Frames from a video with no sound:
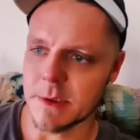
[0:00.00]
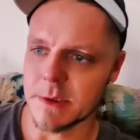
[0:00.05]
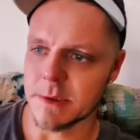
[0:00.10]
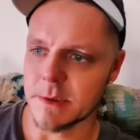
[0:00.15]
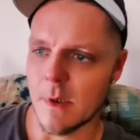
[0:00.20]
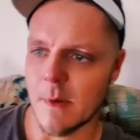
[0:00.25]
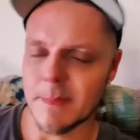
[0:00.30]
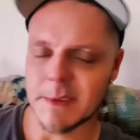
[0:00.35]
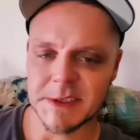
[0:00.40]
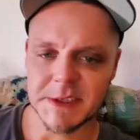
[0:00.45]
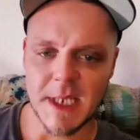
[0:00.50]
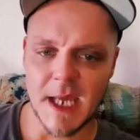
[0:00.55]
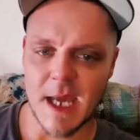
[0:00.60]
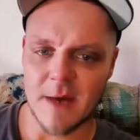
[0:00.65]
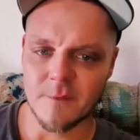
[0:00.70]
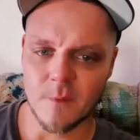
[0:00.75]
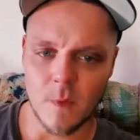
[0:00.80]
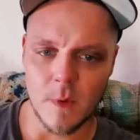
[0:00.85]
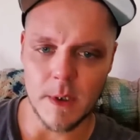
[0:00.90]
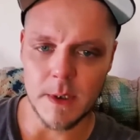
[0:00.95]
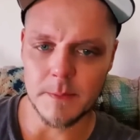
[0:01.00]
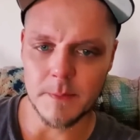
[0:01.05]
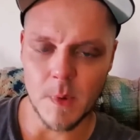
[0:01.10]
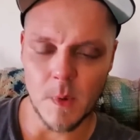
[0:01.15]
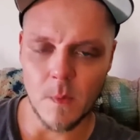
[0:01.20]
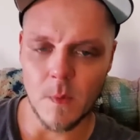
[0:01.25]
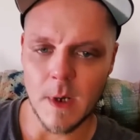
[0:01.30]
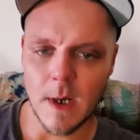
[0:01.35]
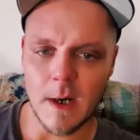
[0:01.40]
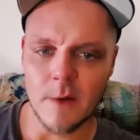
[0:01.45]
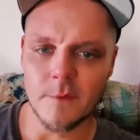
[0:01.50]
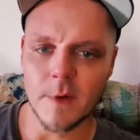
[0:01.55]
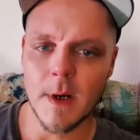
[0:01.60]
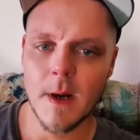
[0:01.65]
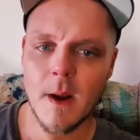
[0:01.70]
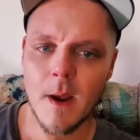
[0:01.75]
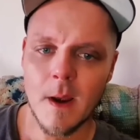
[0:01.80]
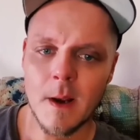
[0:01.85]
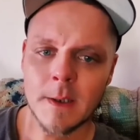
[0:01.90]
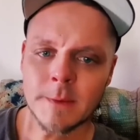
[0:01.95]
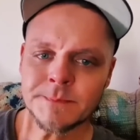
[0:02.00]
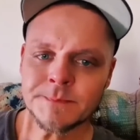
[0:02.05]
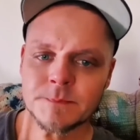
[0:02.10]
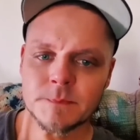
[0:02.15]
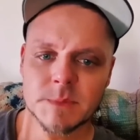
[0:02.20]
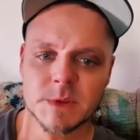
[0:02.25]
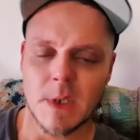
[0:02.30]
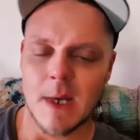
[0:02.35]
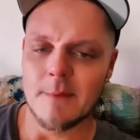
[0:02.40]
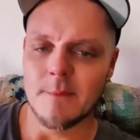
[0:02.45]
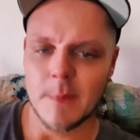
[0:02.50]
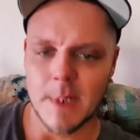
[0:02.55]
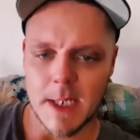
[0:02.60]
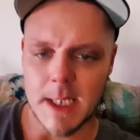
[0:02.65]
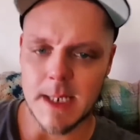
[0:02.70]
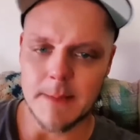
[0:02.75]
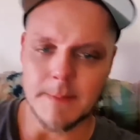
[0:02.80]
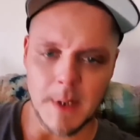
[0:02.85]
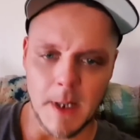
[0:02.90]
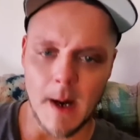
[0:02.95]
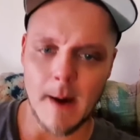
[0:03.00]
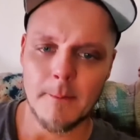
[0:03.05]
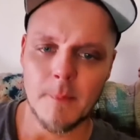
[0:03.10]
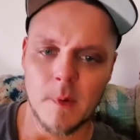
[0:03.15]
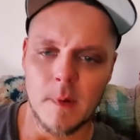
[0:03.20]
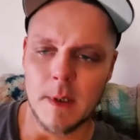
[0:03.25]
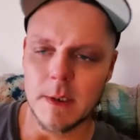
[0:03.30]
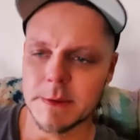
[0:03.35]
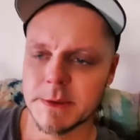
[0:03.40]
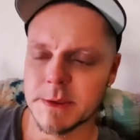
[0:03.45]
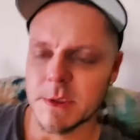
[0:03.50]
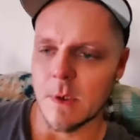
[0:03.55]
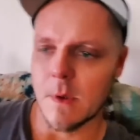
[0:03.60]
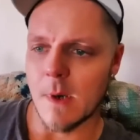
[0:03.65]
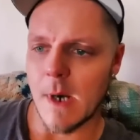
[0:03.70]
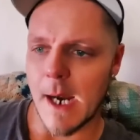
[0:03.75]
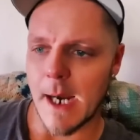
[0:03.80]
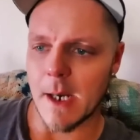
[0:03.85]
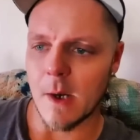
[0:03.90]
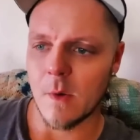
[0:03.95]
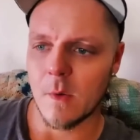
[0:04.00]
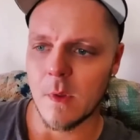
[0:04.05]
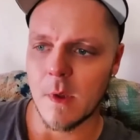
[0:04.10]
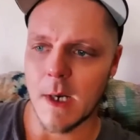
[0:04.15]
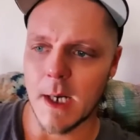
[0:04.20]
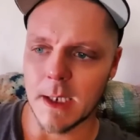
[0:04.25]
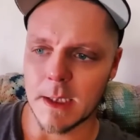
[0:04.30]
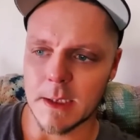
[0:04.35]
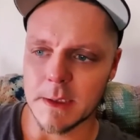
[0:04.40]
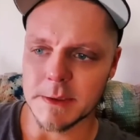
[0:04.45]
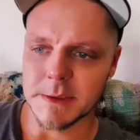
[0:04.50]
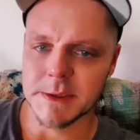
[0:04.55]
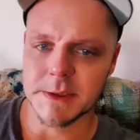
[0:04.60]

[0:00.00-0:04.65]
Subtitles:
the core. And the guy says, I have thick skin. I can handle